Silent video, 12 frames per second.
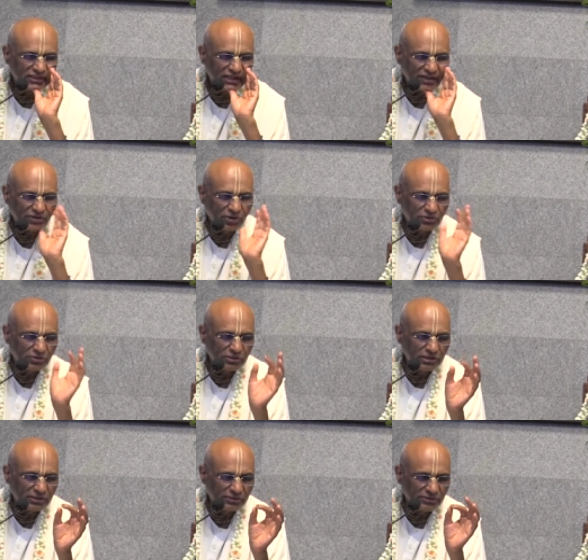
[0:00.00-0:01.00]
And not
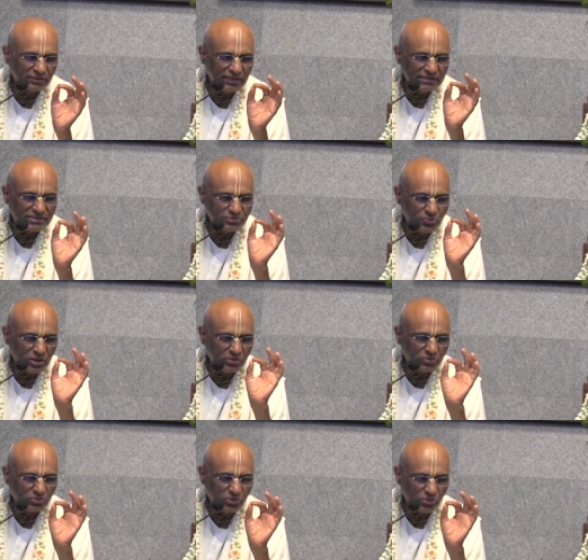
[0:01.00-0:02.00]
only next one
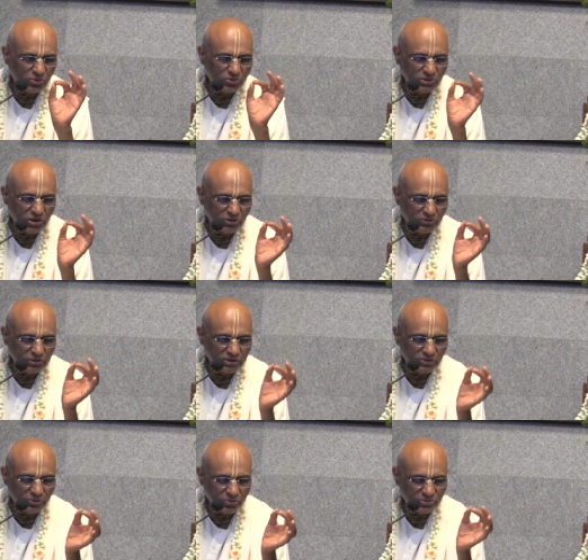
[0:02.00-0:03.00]
who know, not only
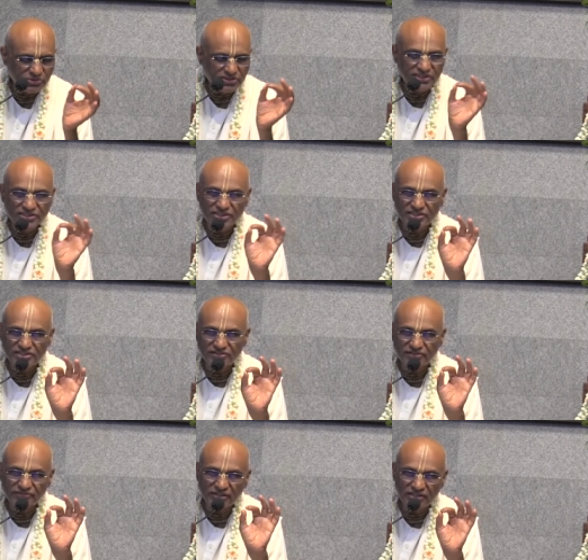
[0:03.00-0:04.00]
knows the essence of
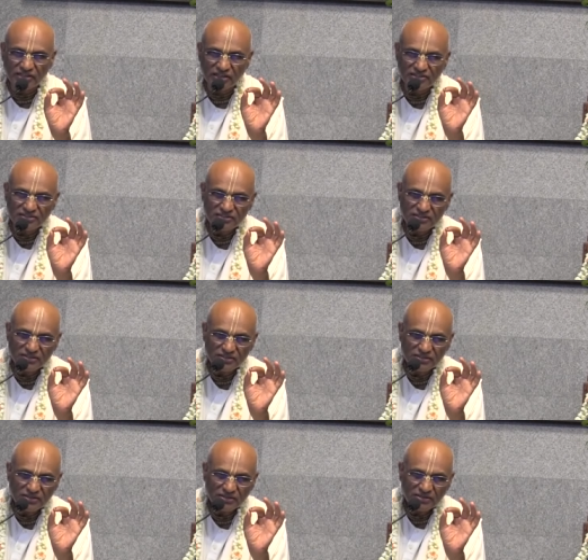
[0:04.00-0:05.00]
the Vedas,
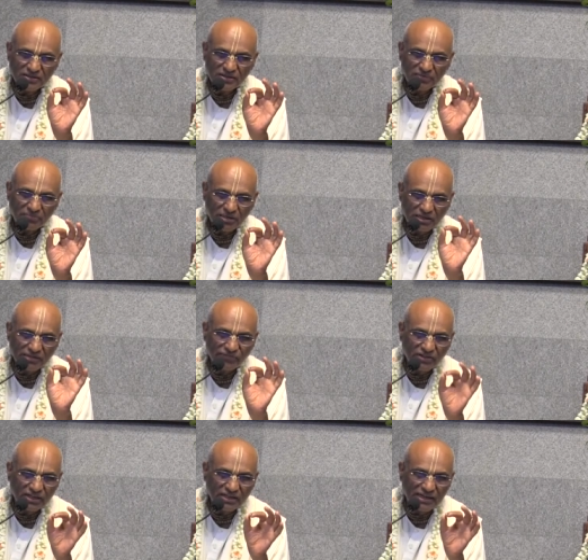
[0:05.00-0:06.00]
but if
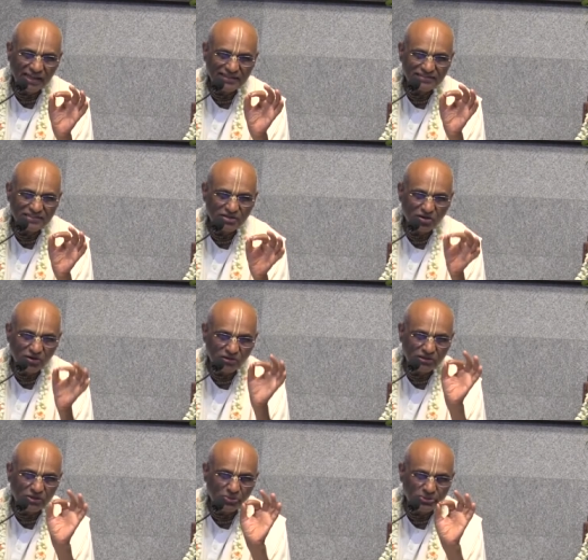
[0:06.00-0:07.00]
he can answer all
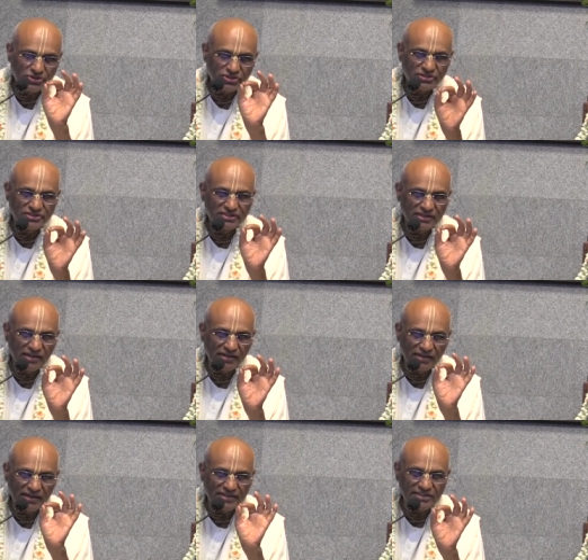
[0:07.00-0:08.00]
the questions that are
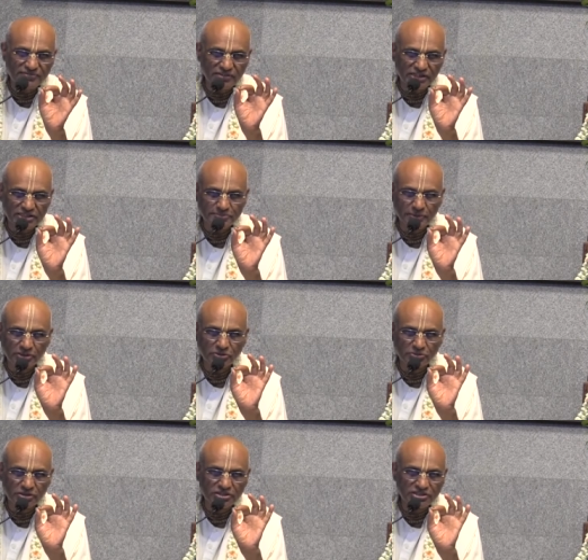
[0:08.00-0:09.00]
raised with respect
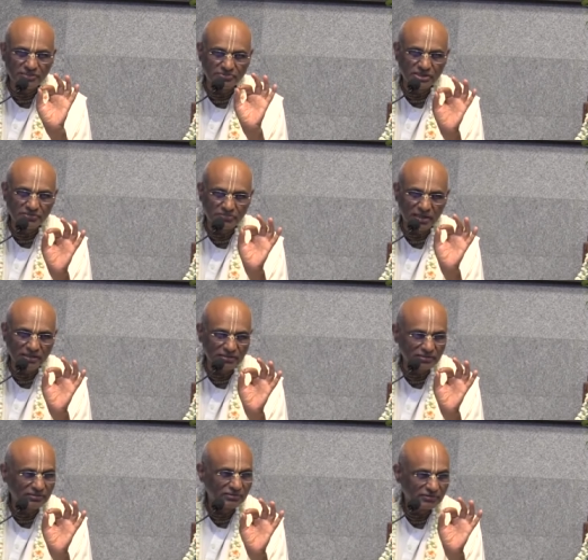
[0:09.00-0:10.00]
to this subject matter,